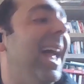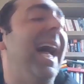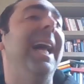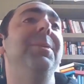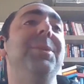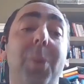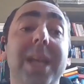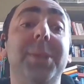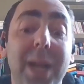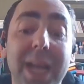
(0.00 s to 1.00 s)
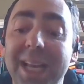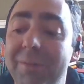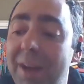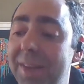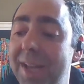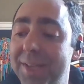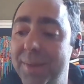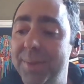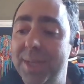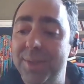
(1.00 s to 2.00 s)
and it was quite it's quite hilly around there,
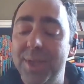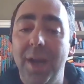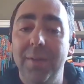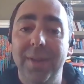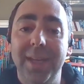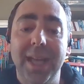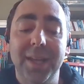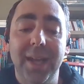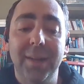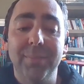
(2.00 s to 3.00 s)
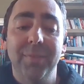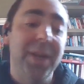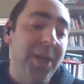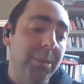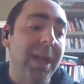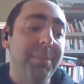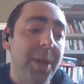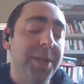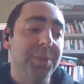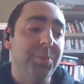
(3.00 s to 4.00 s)
so it was it was tough. And then um, Vietnam,
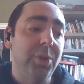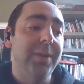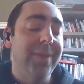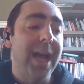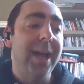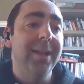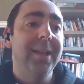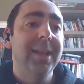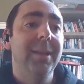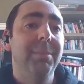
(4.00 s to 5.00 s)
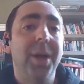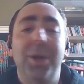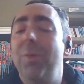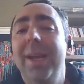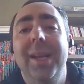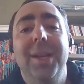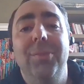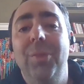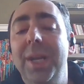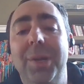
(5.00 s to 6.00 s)
Cambodia is pretty flat, but great,
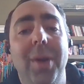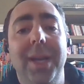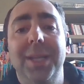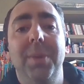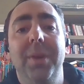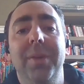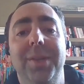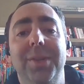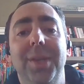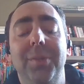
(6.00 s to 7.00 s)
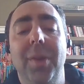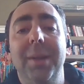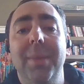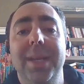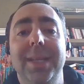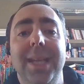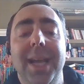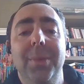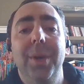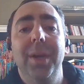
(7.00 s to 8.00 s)
really great experience. I'd recommend yeah. it
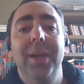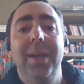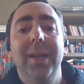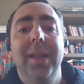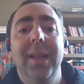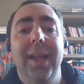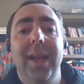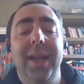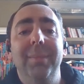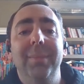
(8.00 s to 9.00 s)
to anyone. How, um,